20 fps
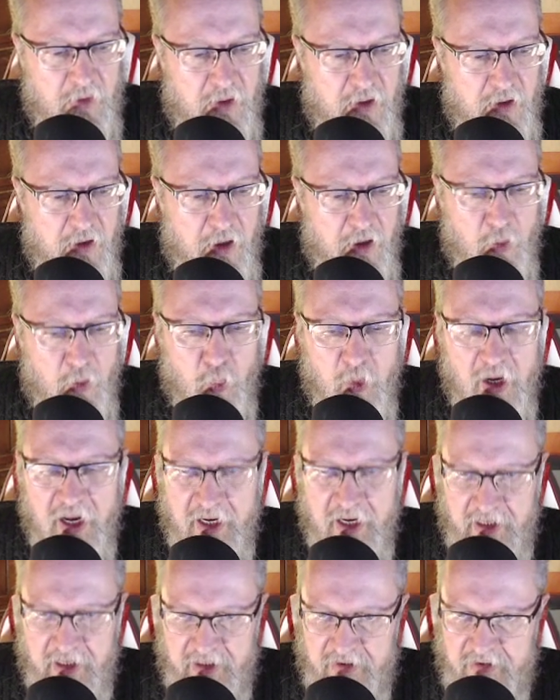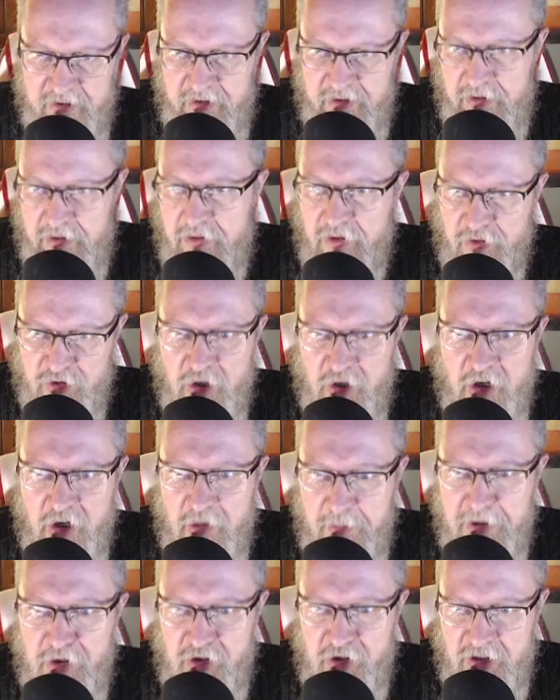awareness that too
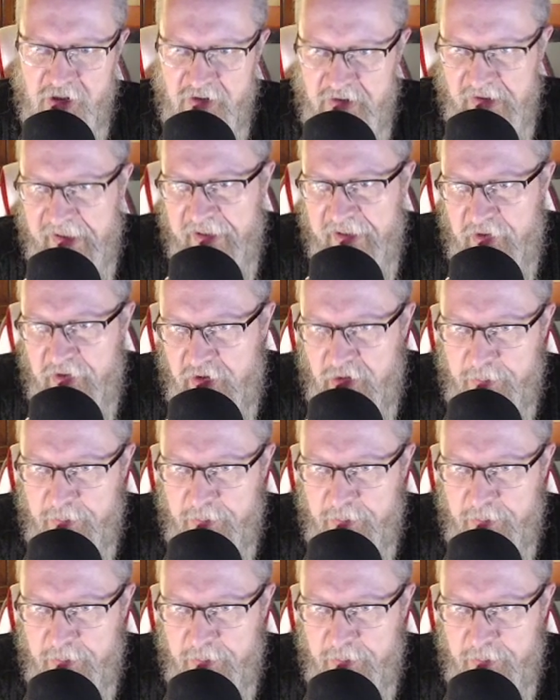much intellect could be